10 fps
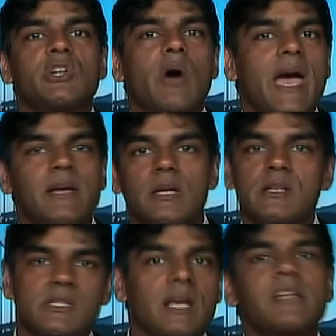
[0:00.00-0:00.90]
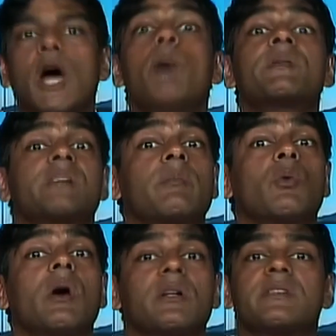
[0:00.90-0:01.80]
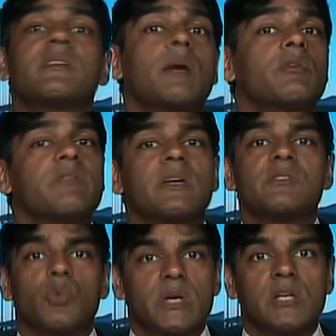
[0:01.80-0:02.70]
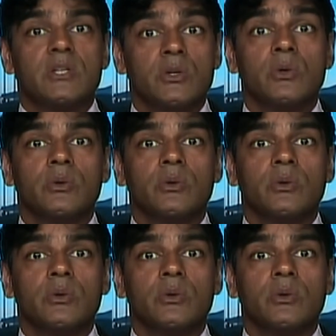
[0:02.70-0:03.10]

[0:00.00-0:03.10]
your head suddenly opens up the world to the number of things that we can do.